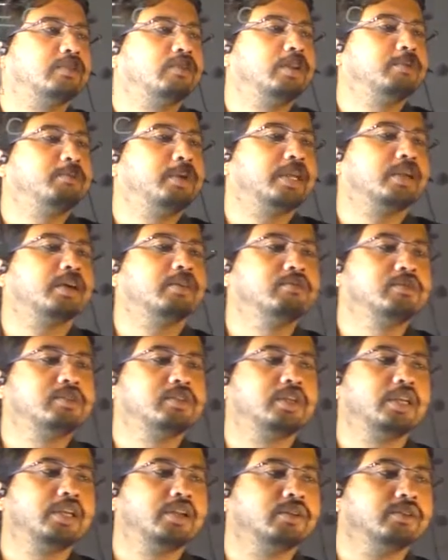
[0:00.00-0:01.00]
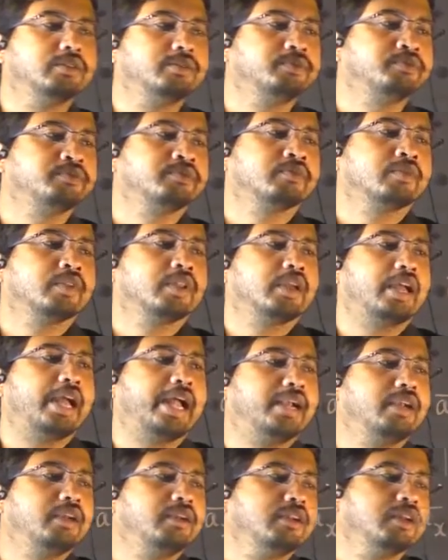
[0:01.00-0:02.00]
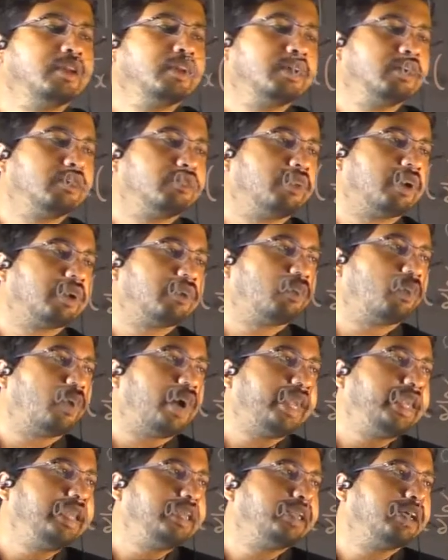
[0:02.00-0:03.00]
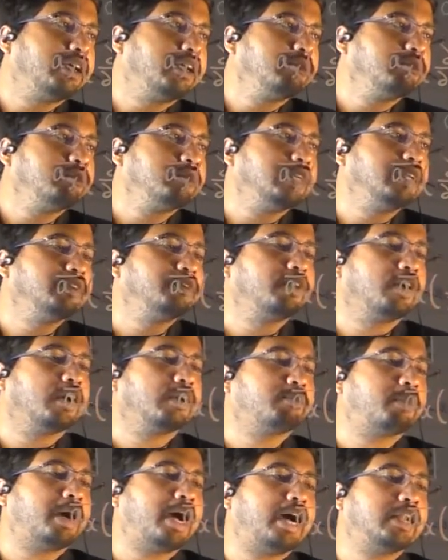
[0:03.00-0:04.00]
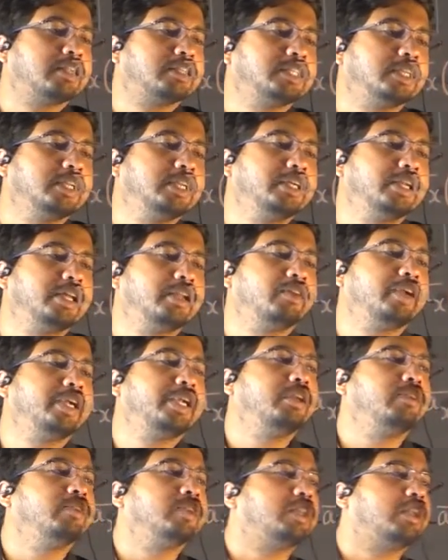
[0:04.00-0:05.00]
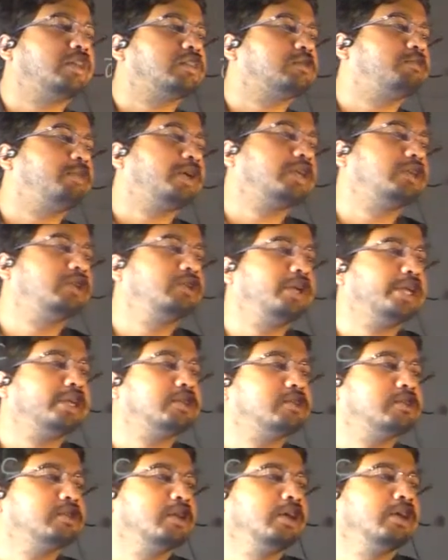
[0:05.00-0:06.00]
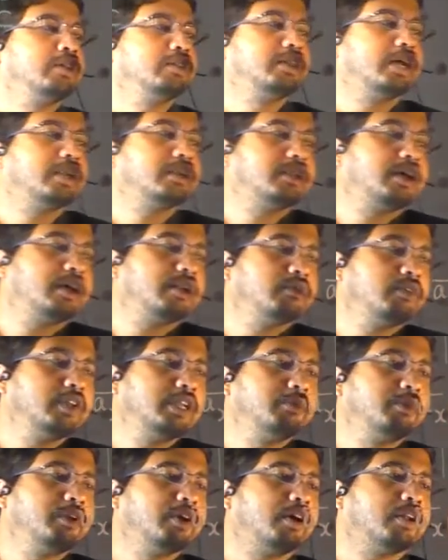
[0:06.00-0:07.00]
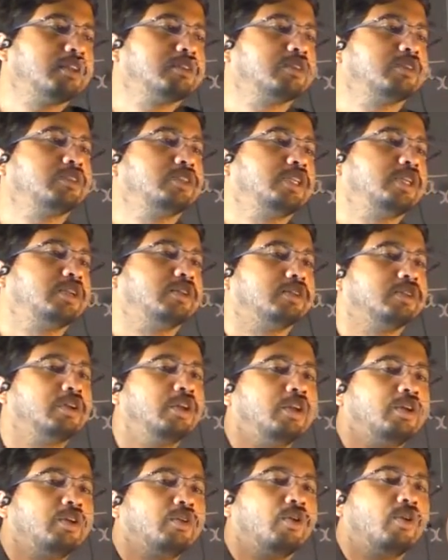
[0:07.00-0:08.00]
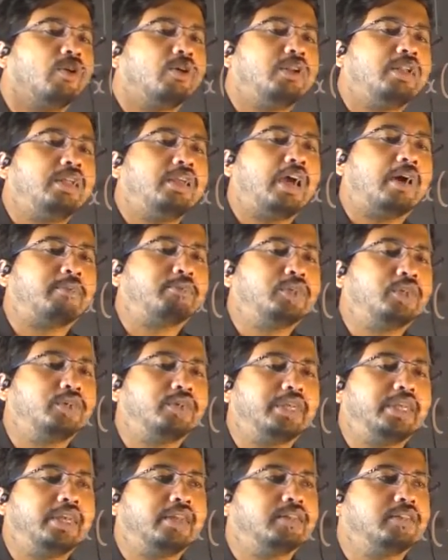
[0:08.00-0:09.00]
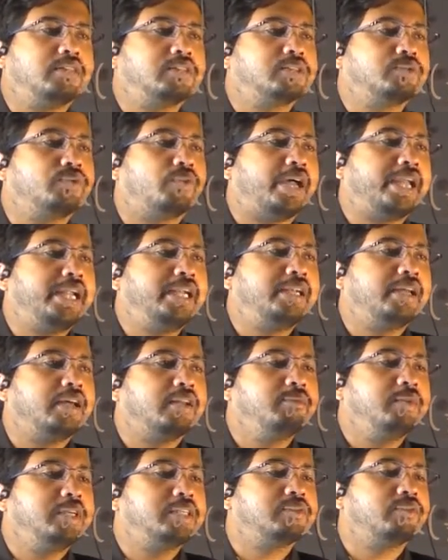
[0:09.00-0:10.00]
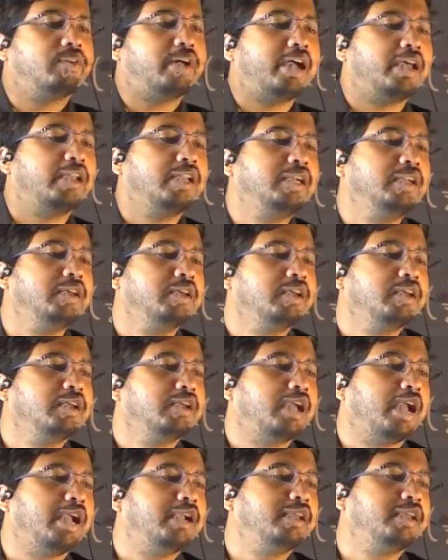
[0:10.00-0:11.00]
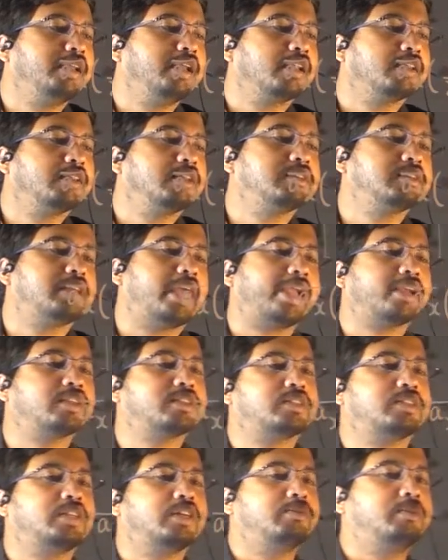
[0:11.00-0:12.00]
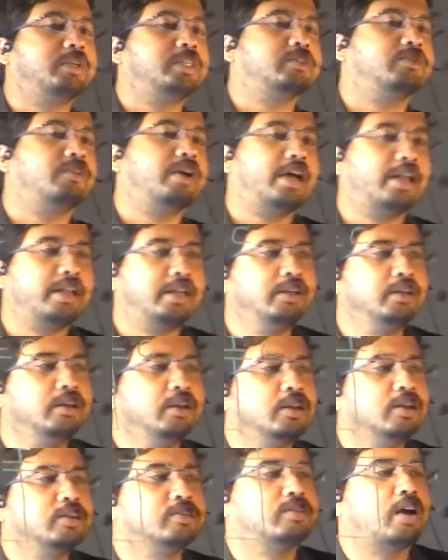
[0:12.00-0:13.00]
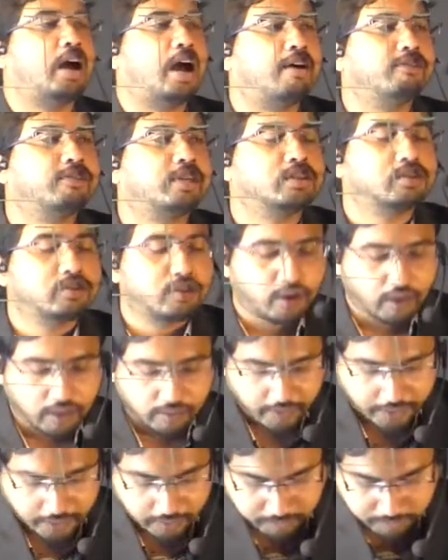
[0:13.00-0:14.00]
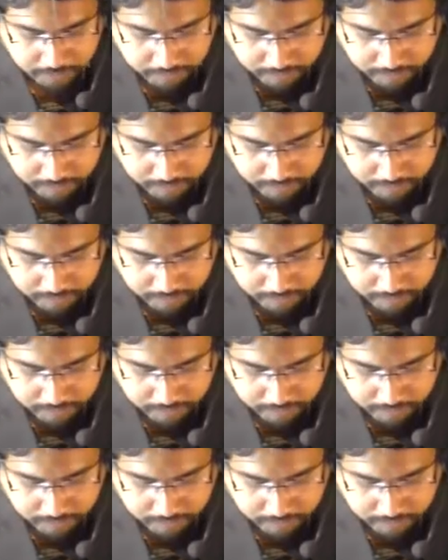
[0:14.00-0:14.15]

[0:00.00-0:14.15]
will become 0, and for y term, if you are partially derivating with respect to x, that term will be also 0. Only up to here this y term is valid, and here this x term is valid. So after solving,